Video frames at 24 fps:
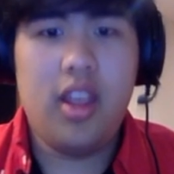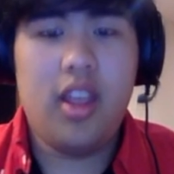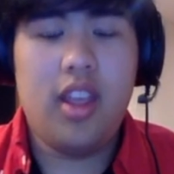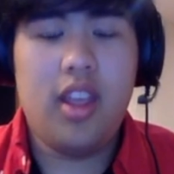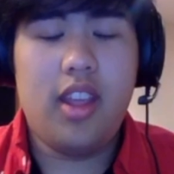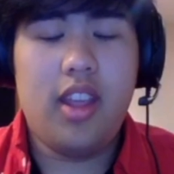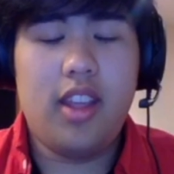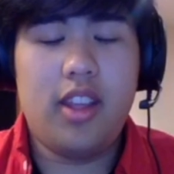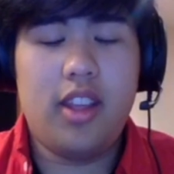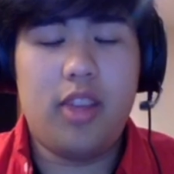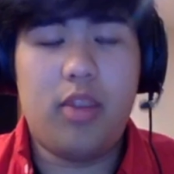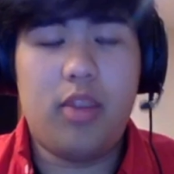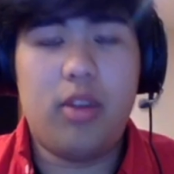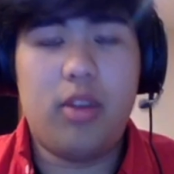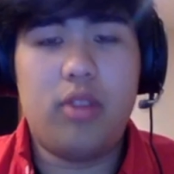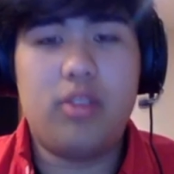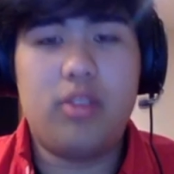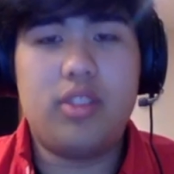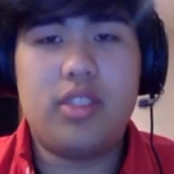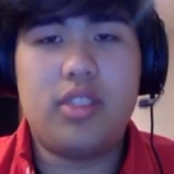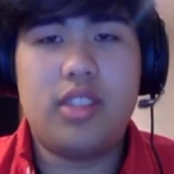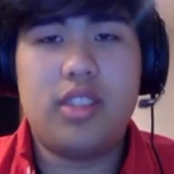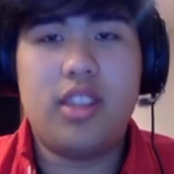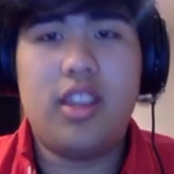he
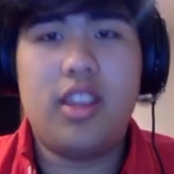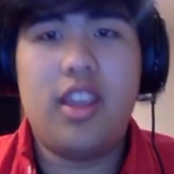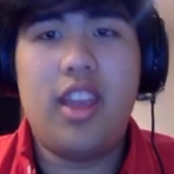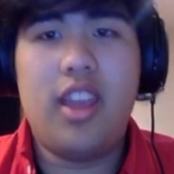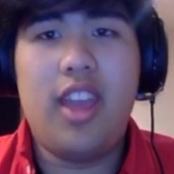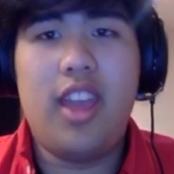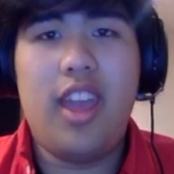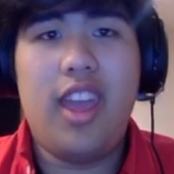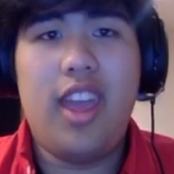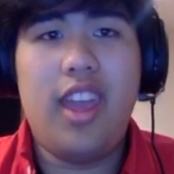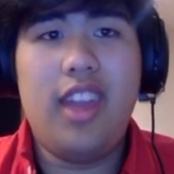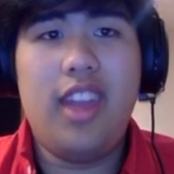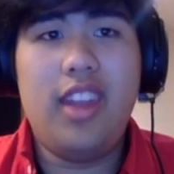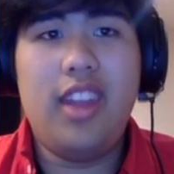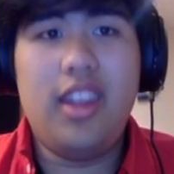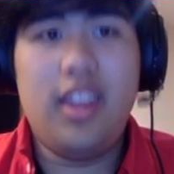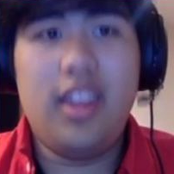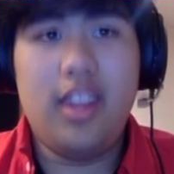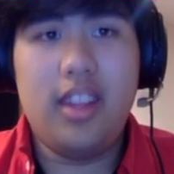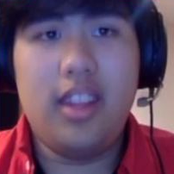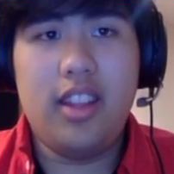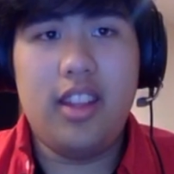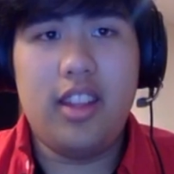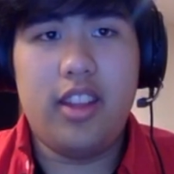quotes In
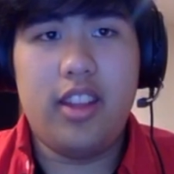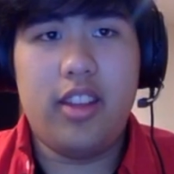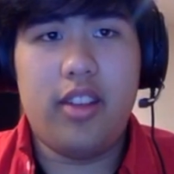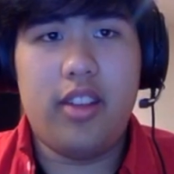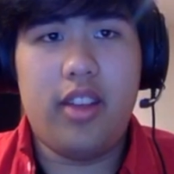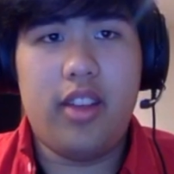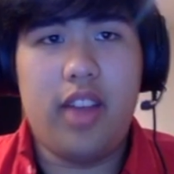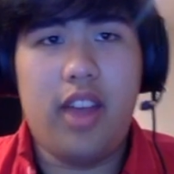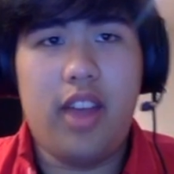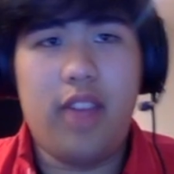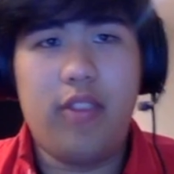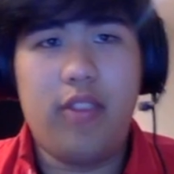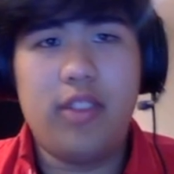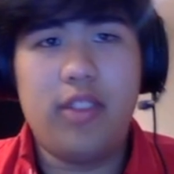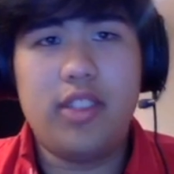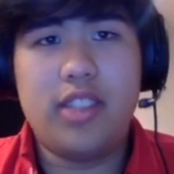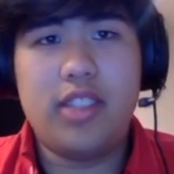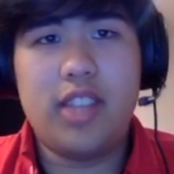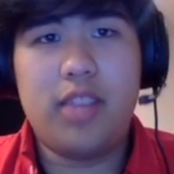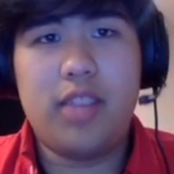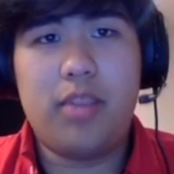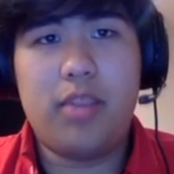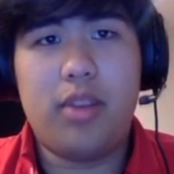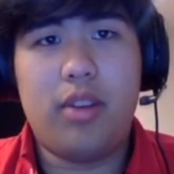King Lear, every
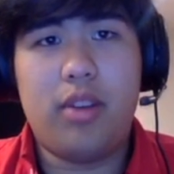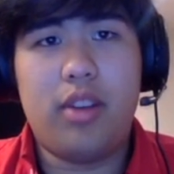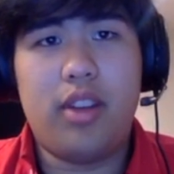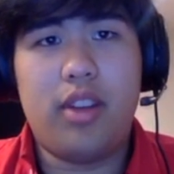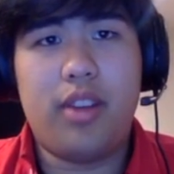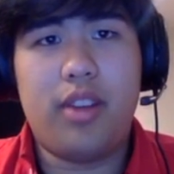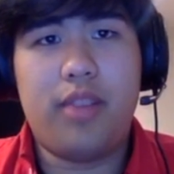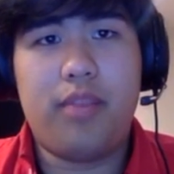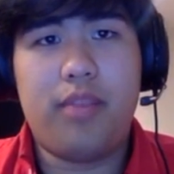scapegoating,